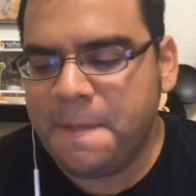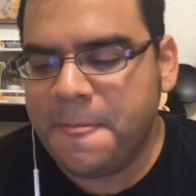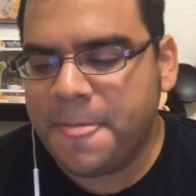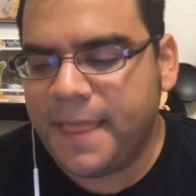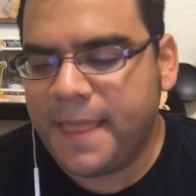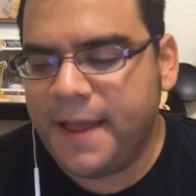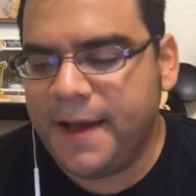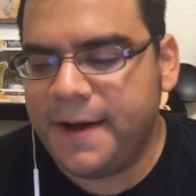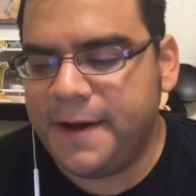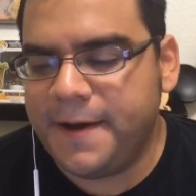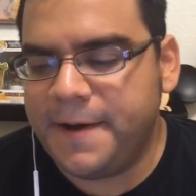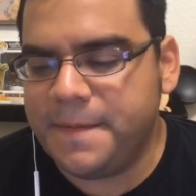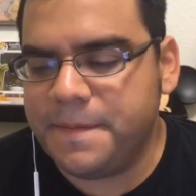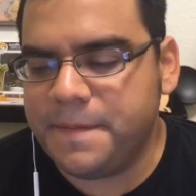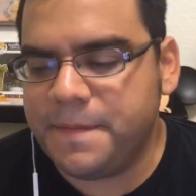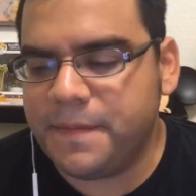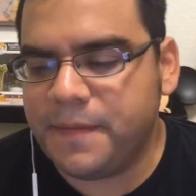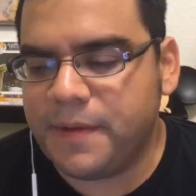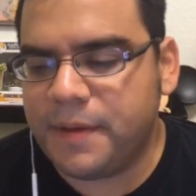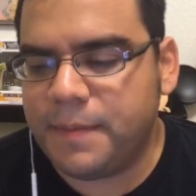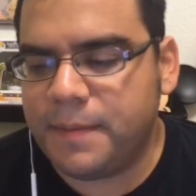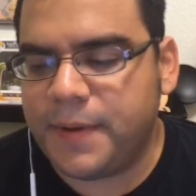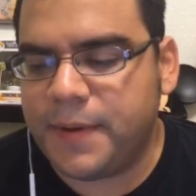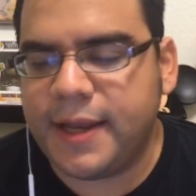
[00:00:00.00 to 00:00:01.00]

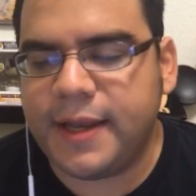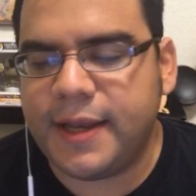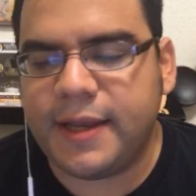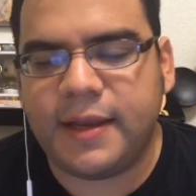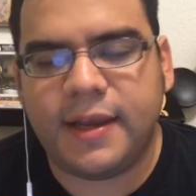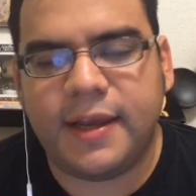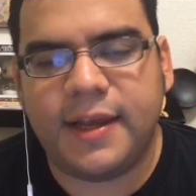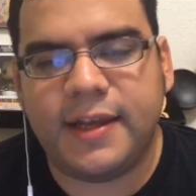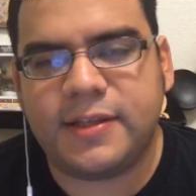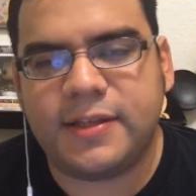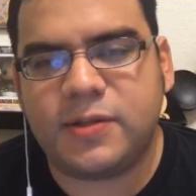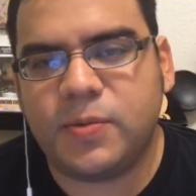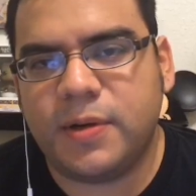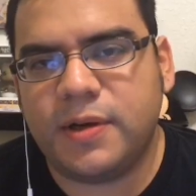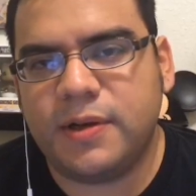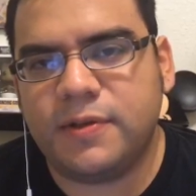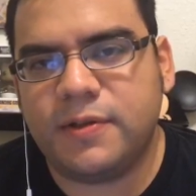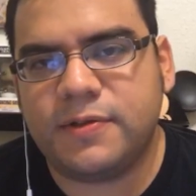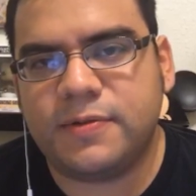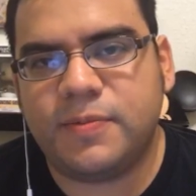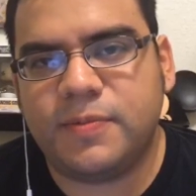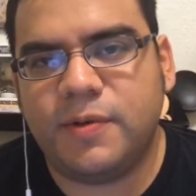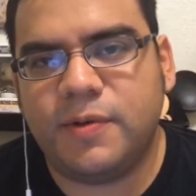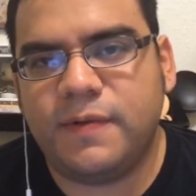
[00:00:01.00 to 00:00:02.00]
But it's one of
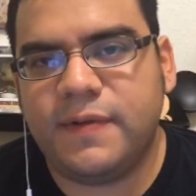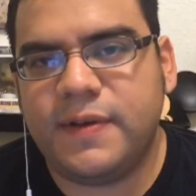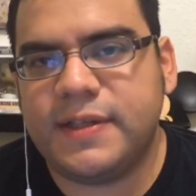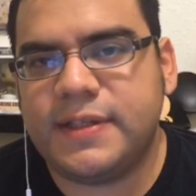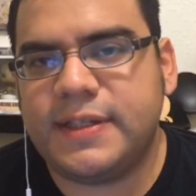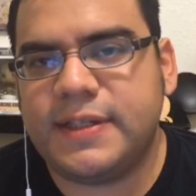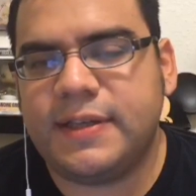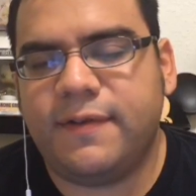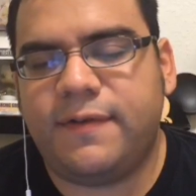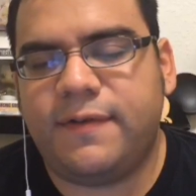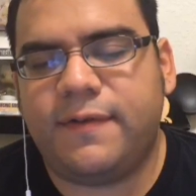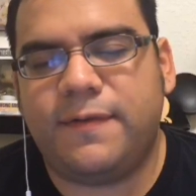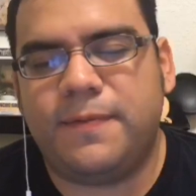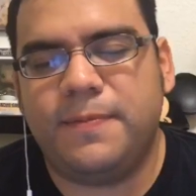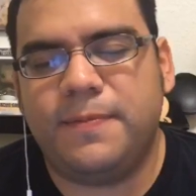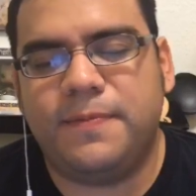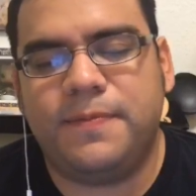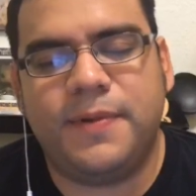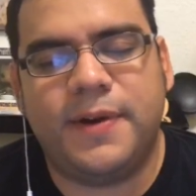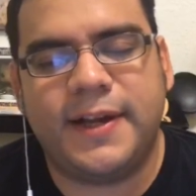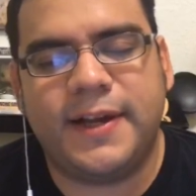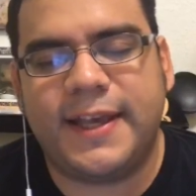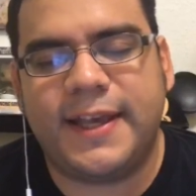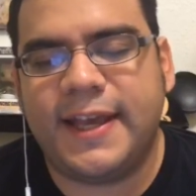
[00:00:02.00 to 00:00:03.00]
those movies,
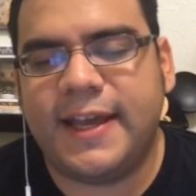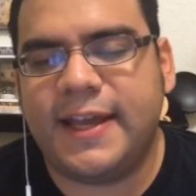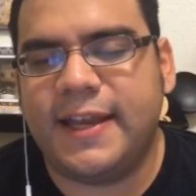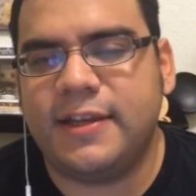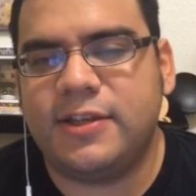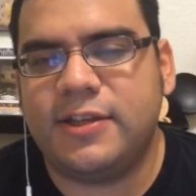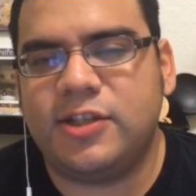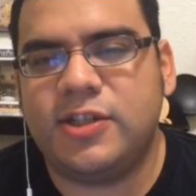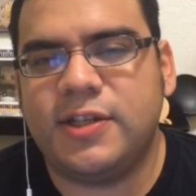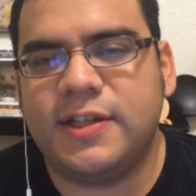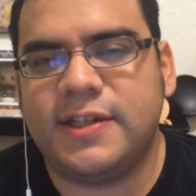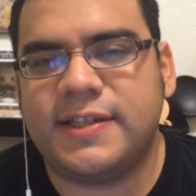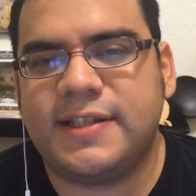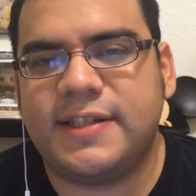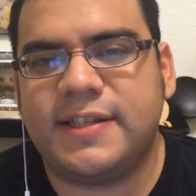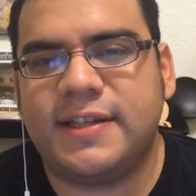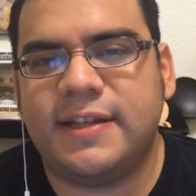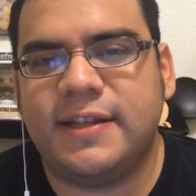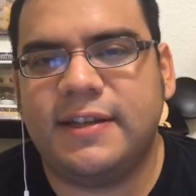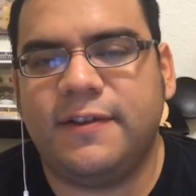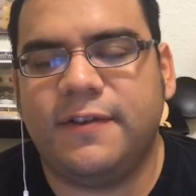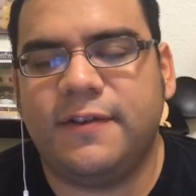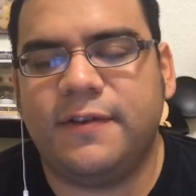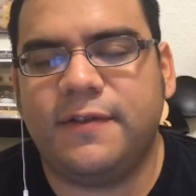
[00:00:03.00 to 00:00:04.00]
again,
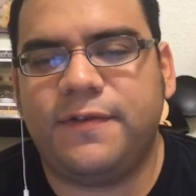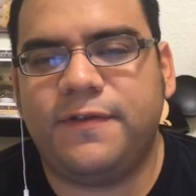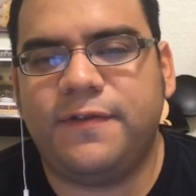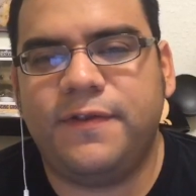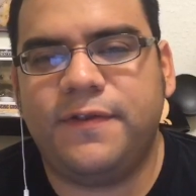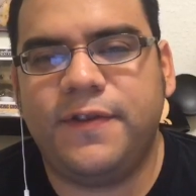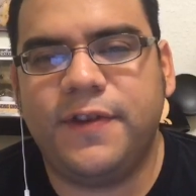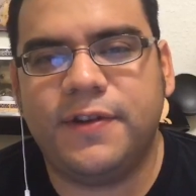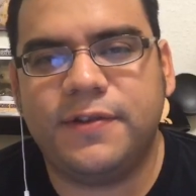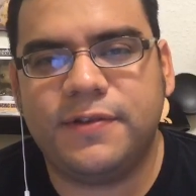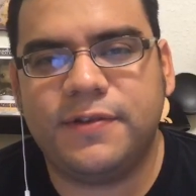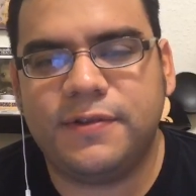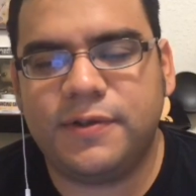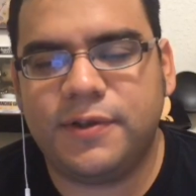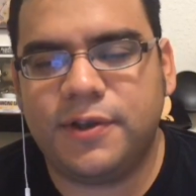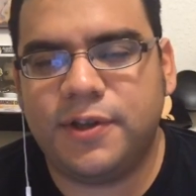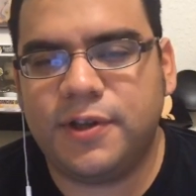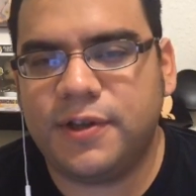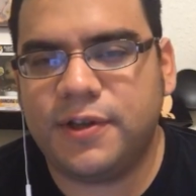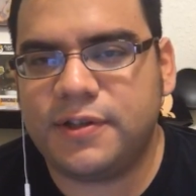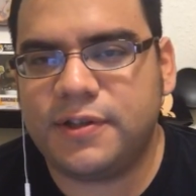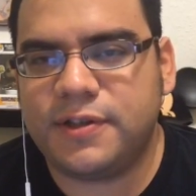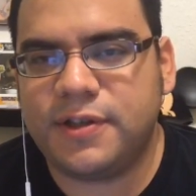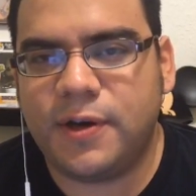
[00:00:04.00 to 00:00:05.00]
just the
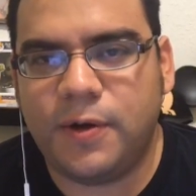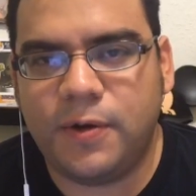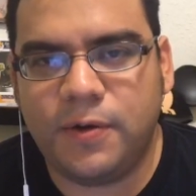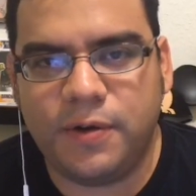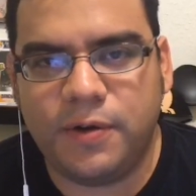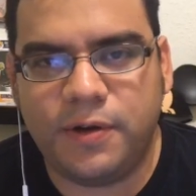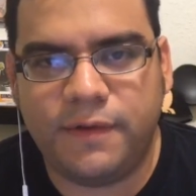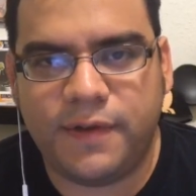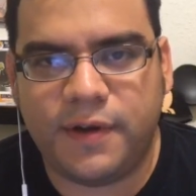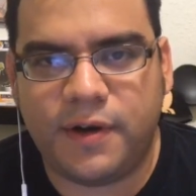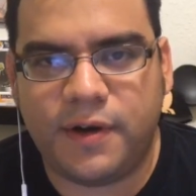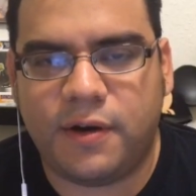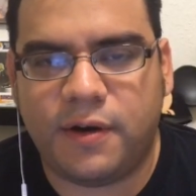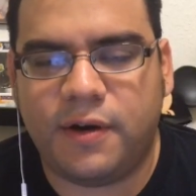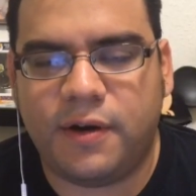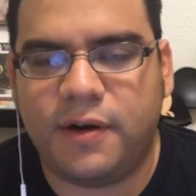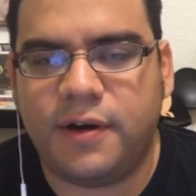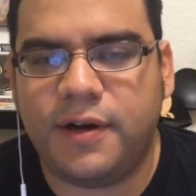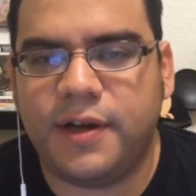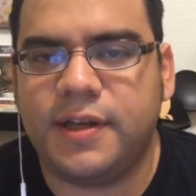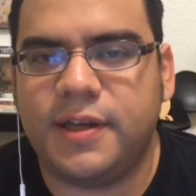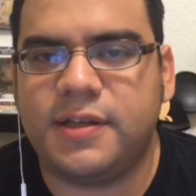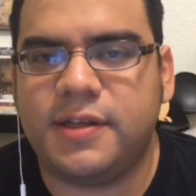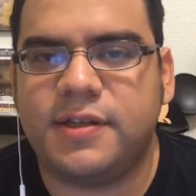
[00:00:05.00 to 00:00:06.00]
feel-good tone of it
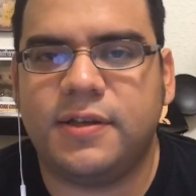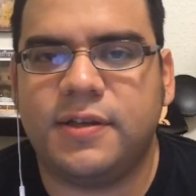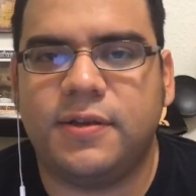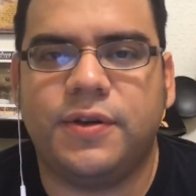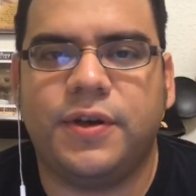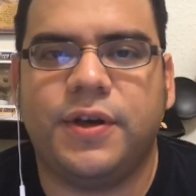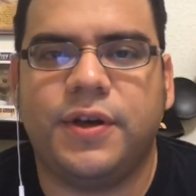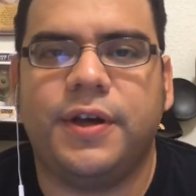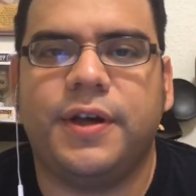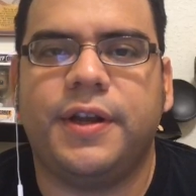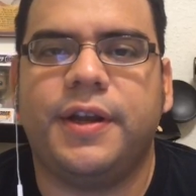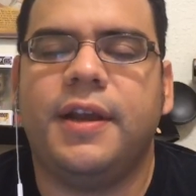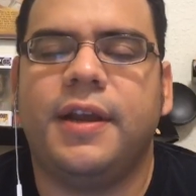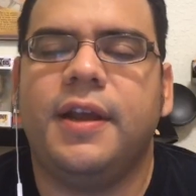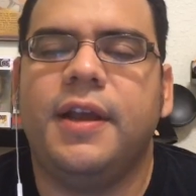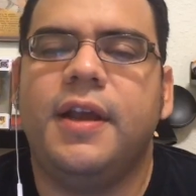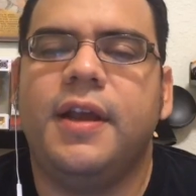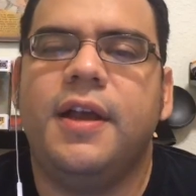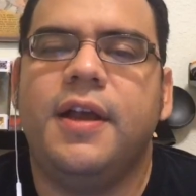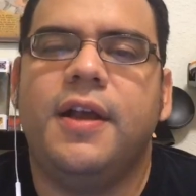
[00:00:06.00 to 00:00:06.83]
all is so good.